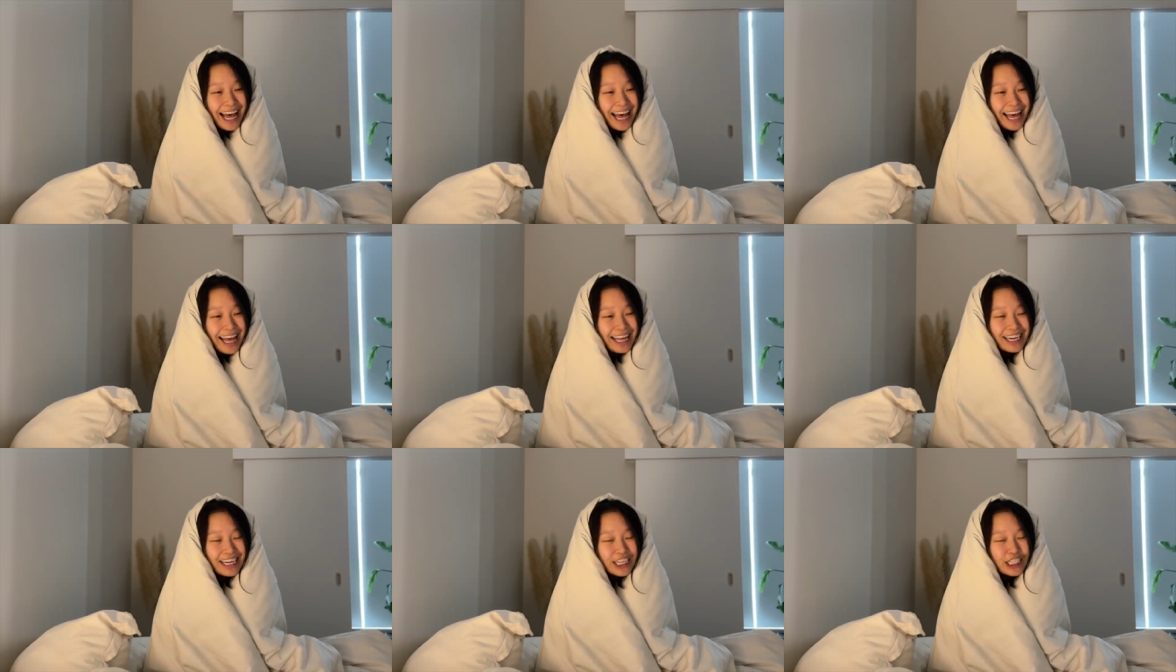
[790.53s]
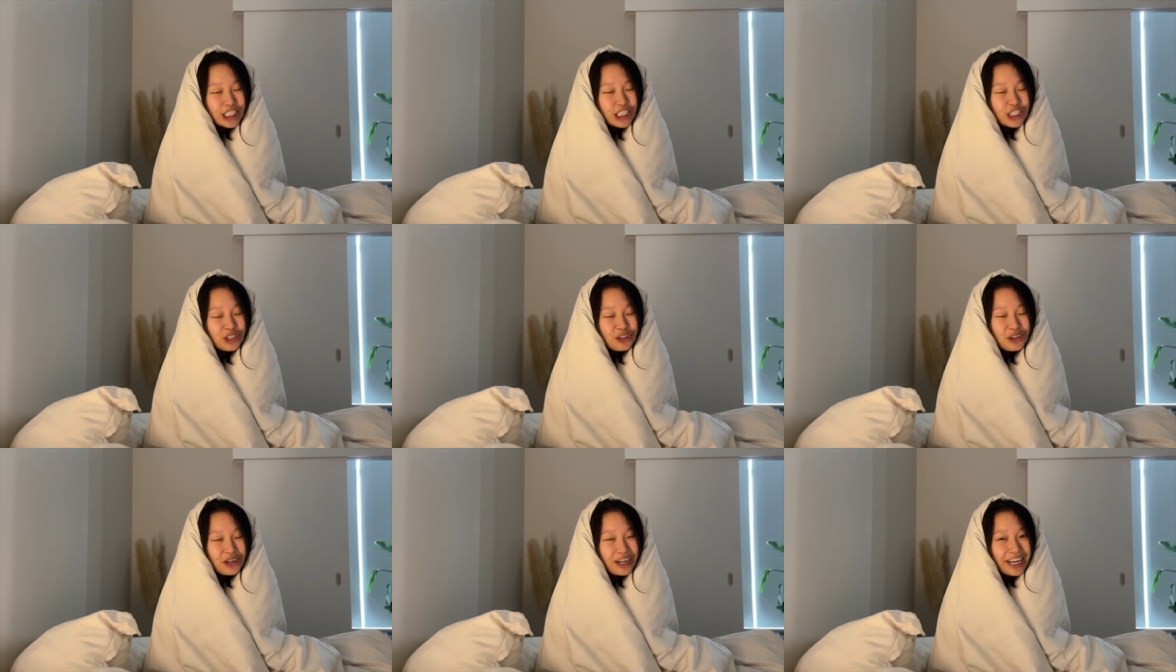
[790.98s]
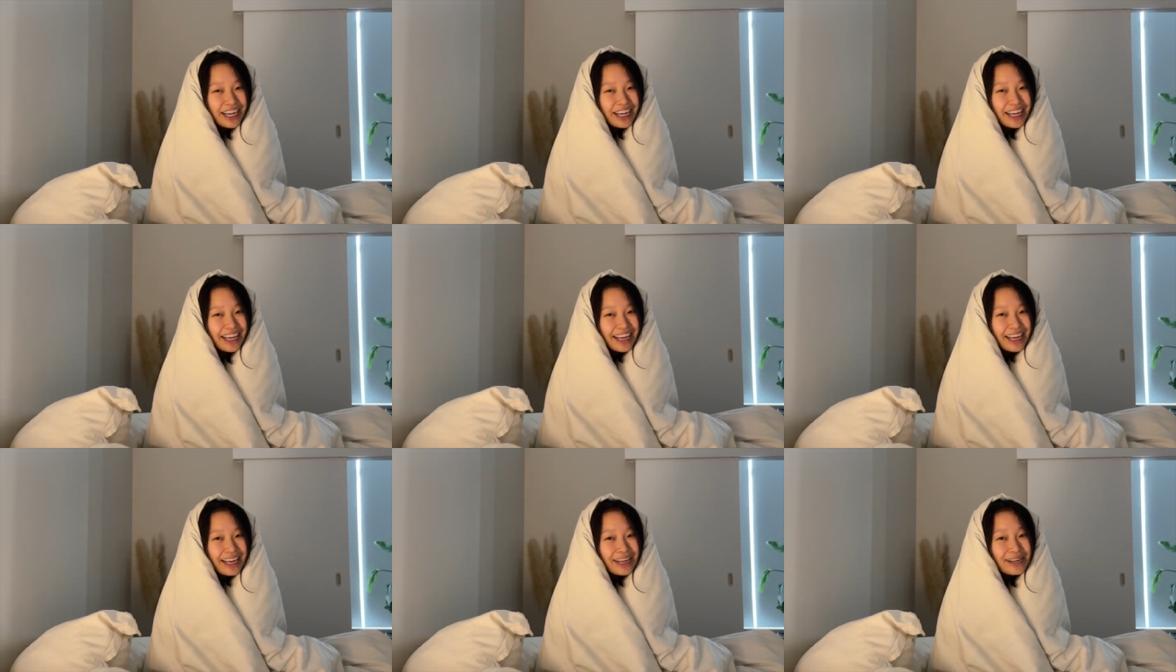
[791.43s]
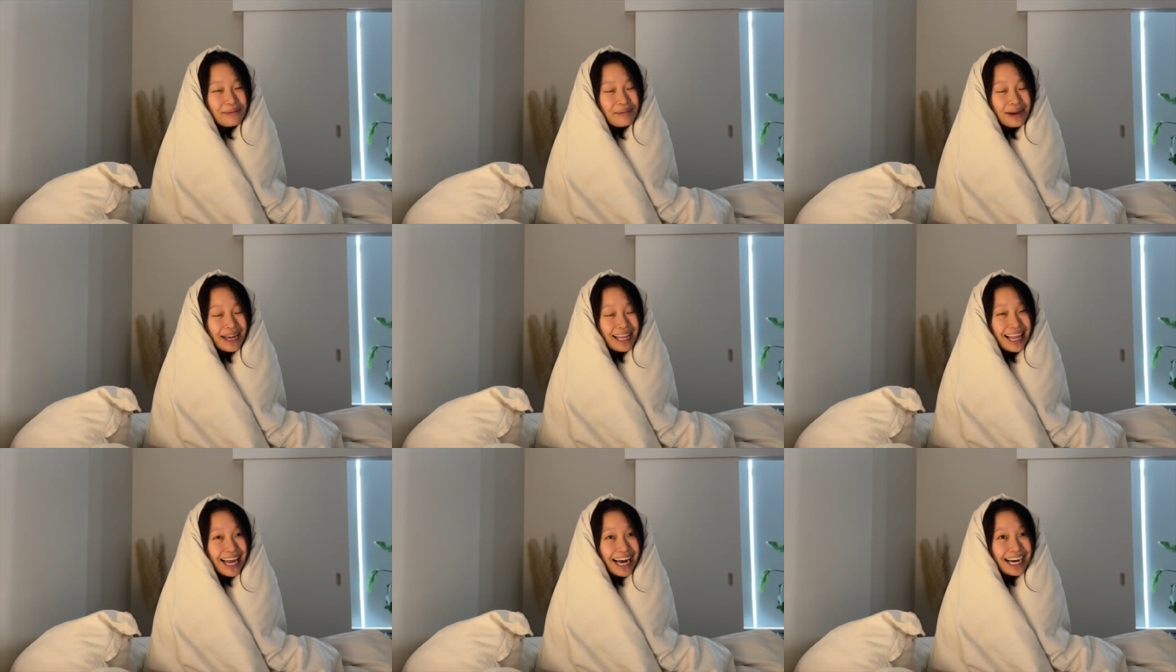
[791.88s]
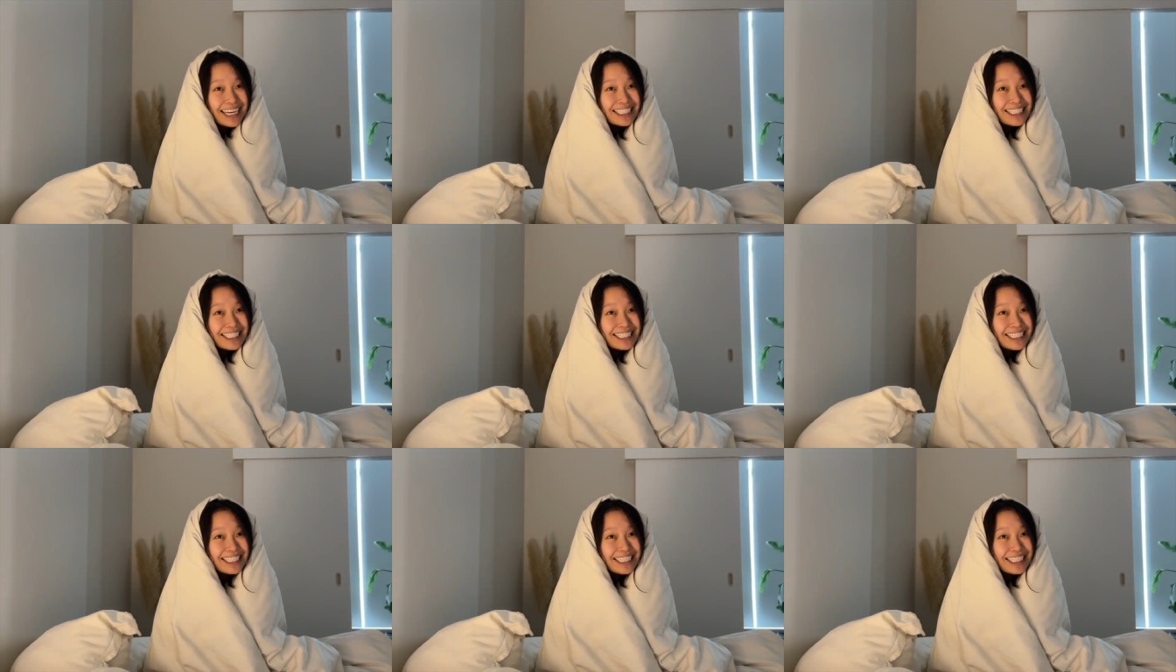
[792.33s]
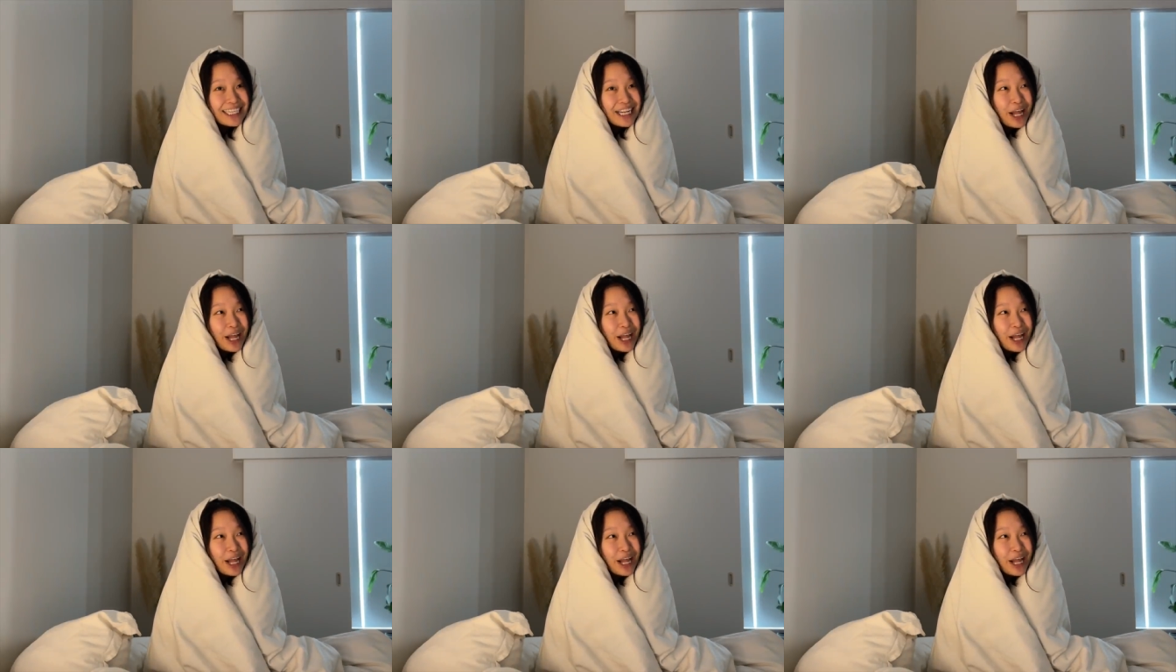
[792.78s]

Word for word: and enjoy my last